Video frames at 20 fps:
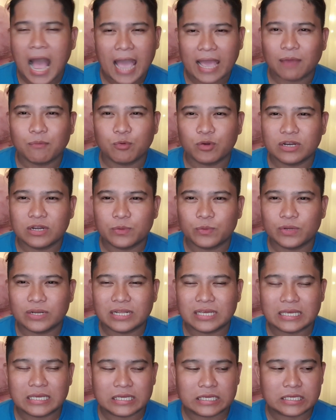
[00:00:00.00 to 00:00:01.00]
I am really
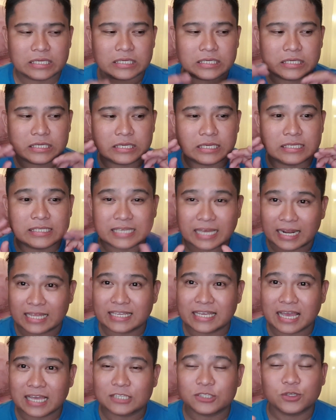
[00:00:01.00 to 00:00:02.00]
really
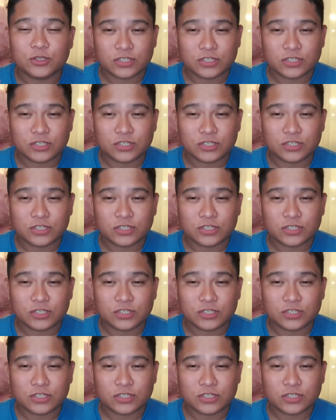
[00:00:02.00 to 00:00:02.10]
excited, guys,